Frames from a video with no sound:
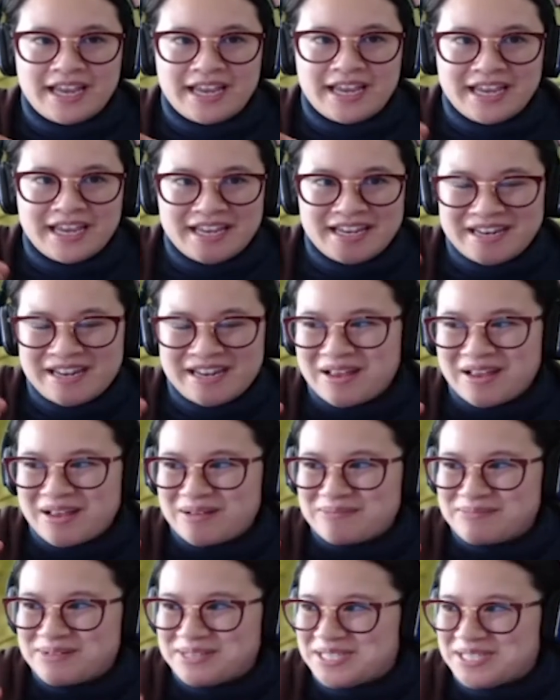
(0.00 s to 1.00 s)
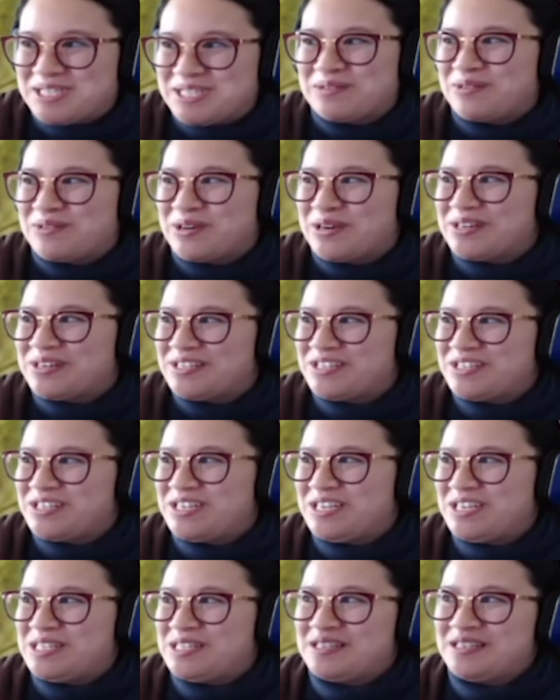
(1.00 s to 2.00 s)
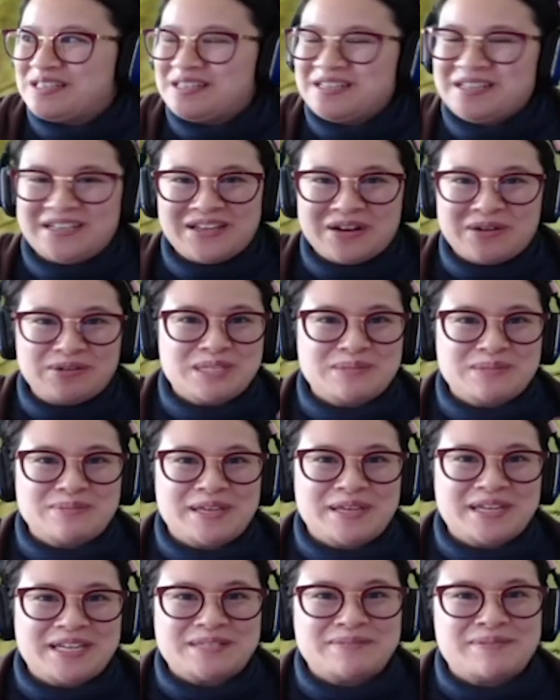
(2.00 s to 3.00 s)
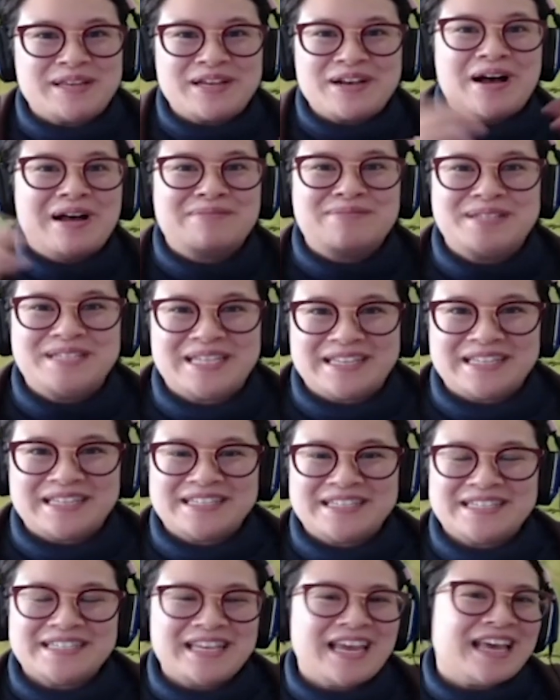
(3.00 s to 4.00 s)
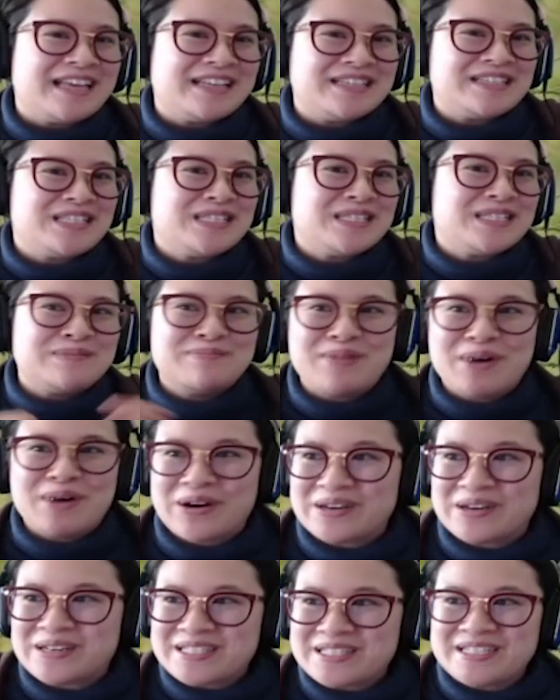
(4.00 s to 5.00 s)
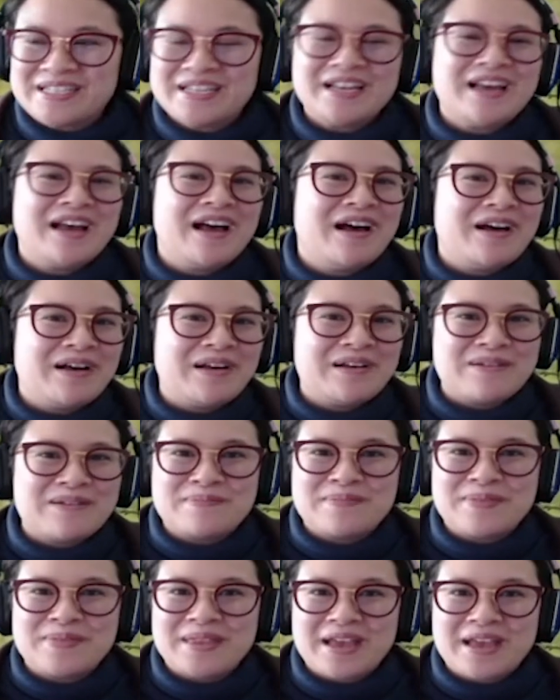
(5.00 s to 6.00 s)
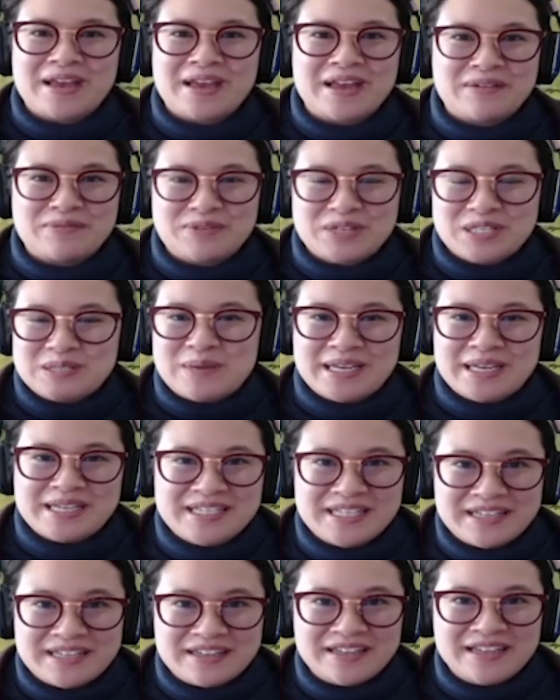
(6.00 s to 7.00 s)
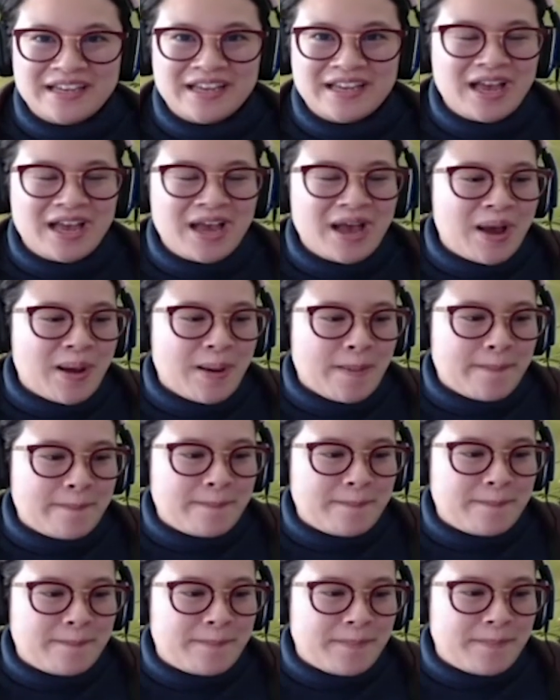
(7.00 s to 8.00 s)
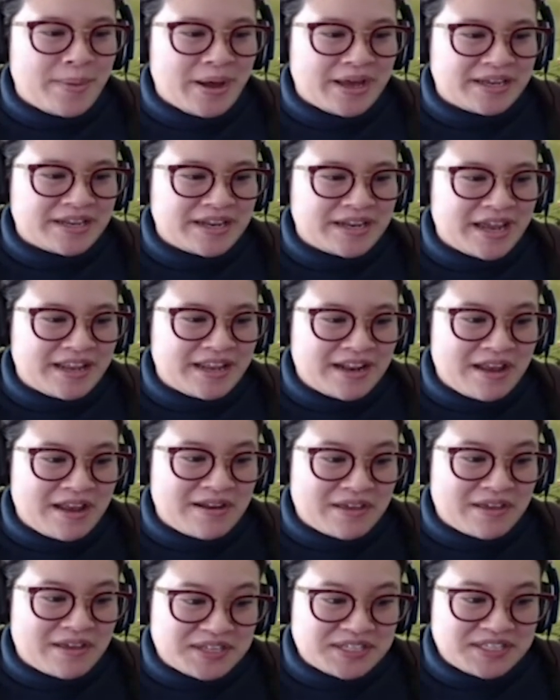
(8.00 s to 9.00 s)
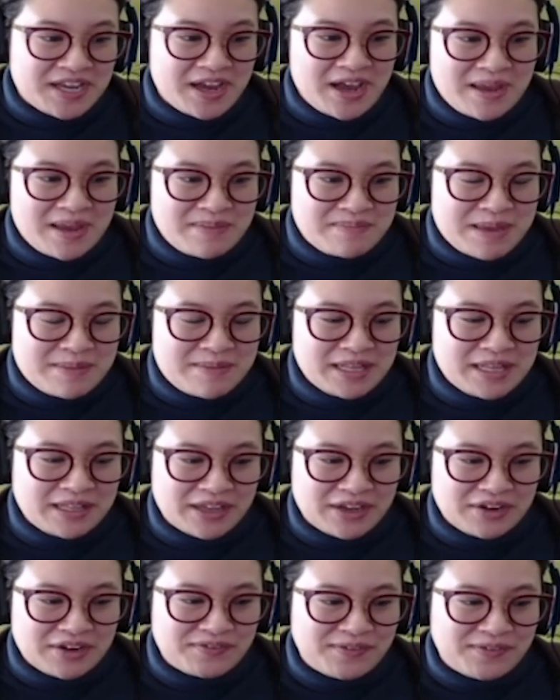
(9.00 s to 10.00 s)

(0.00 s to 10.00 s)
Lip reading: in a position where she's, you know, displayed as being competent and smart and respected. But and at the time, maybe a lot of